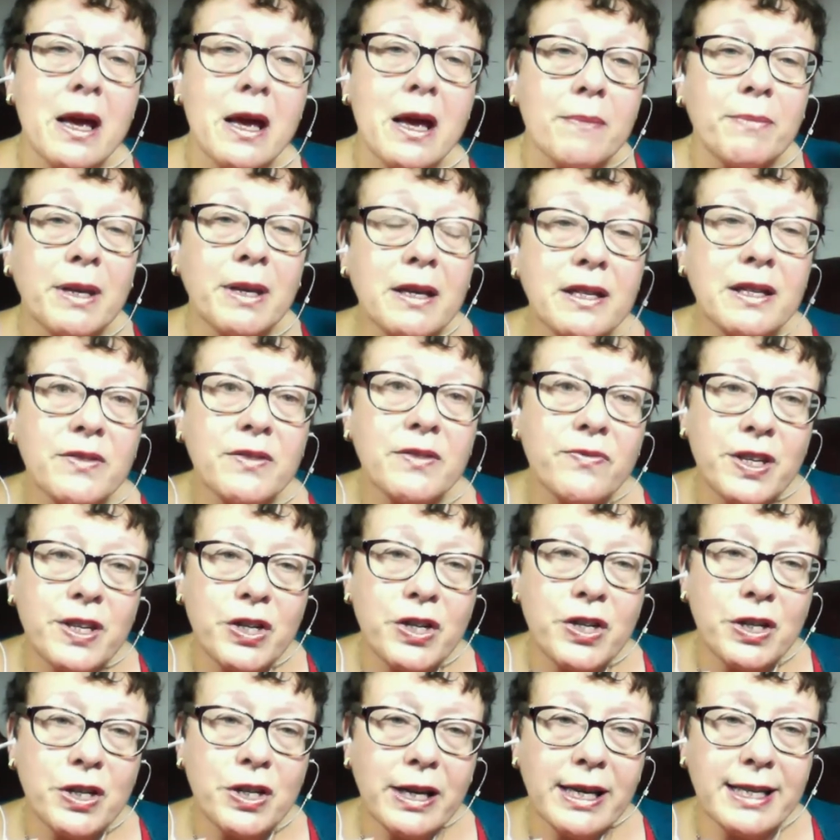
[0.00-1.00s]
Because
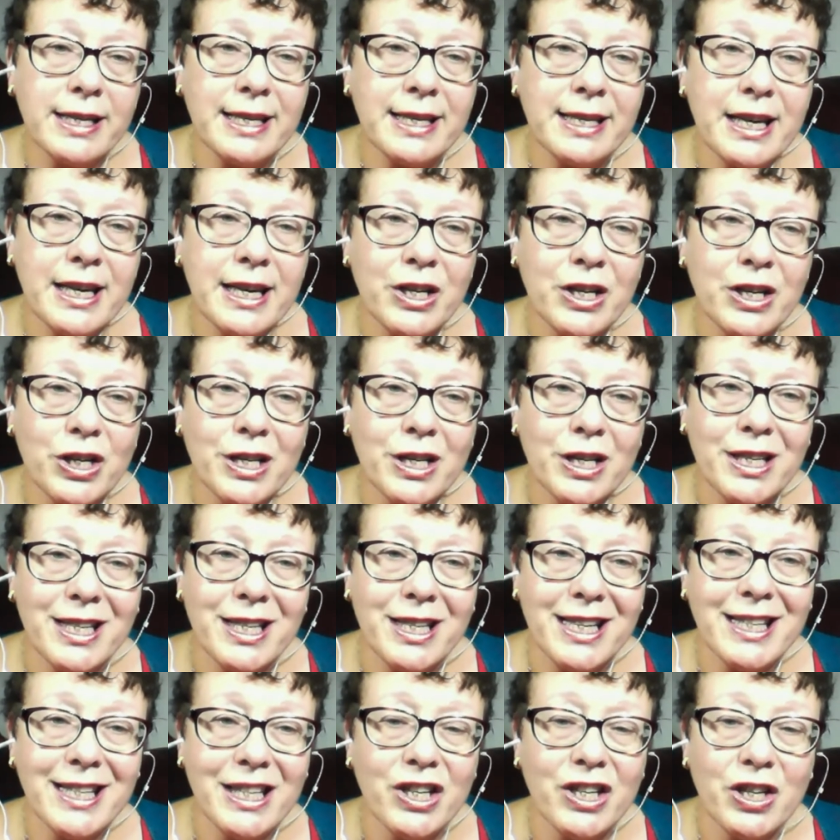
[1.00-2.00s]
visualization
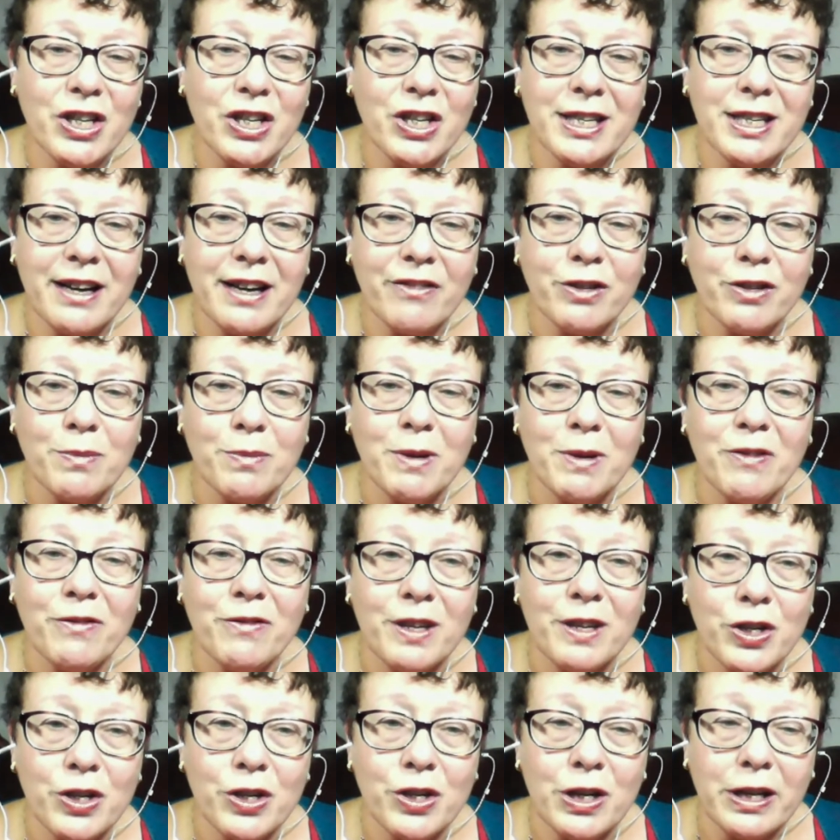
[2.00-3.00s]
doesn't just have to be
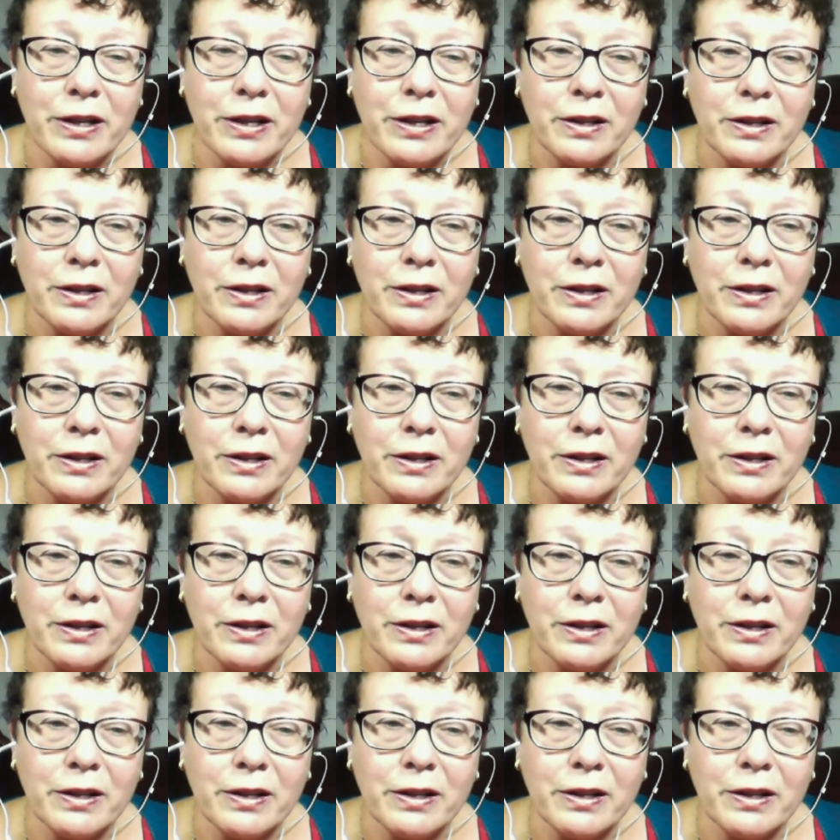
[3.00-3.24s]
visual.